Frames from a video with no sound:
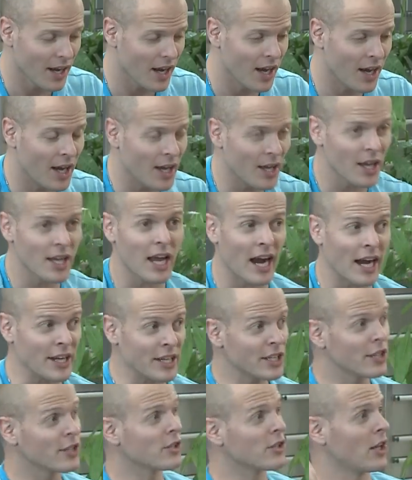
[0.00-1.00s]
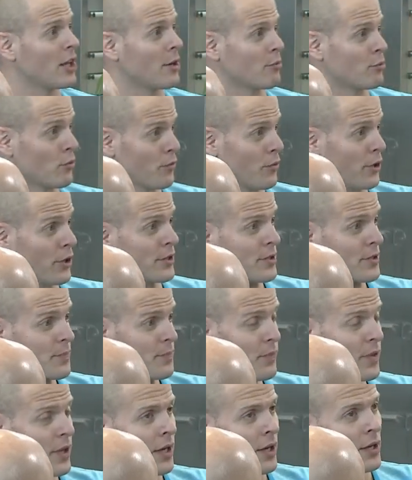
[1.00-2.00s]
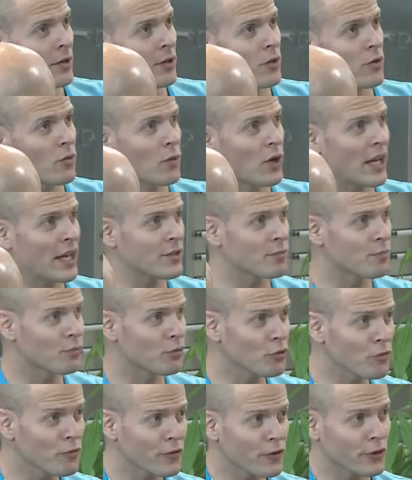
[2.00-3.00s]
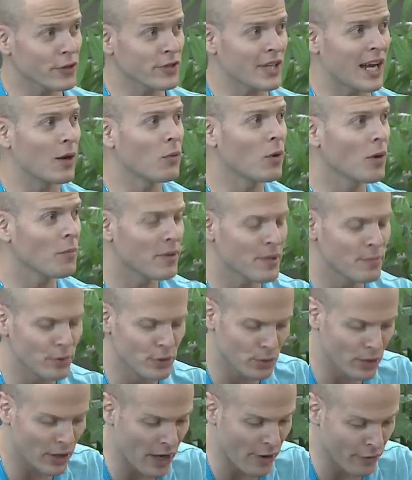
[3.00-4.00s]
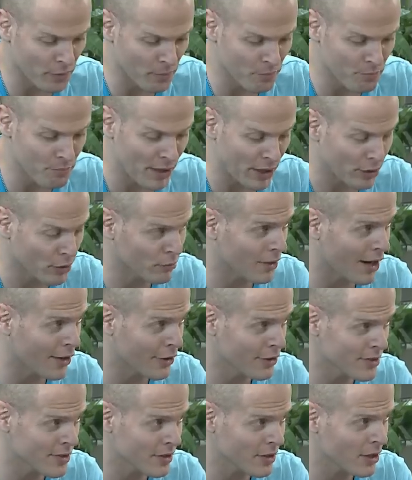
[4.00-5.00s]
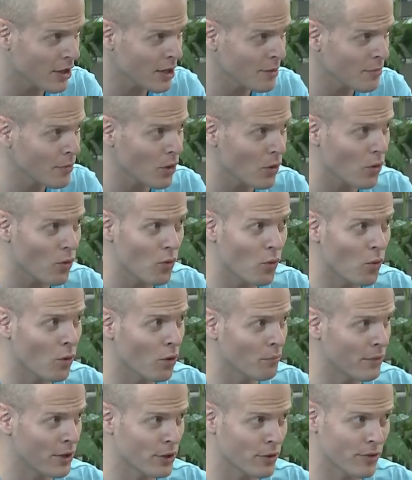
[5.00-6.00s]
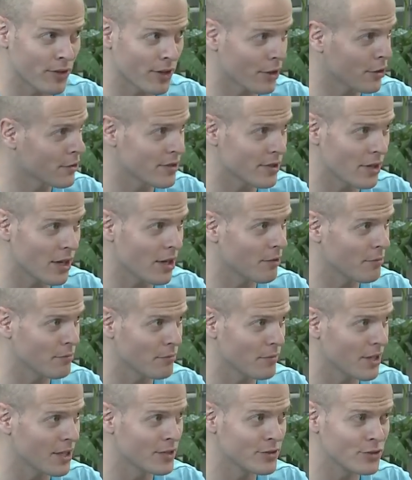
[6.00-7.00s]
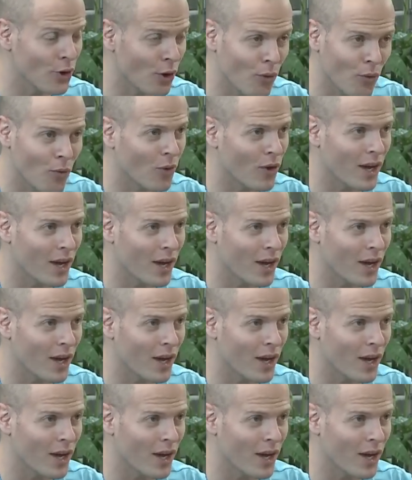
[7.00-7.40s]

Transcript: uh, I needed a lot of proofreaders. And as proofreaders, I want people who are either better writers than I am or better thinkers than I am. I don't.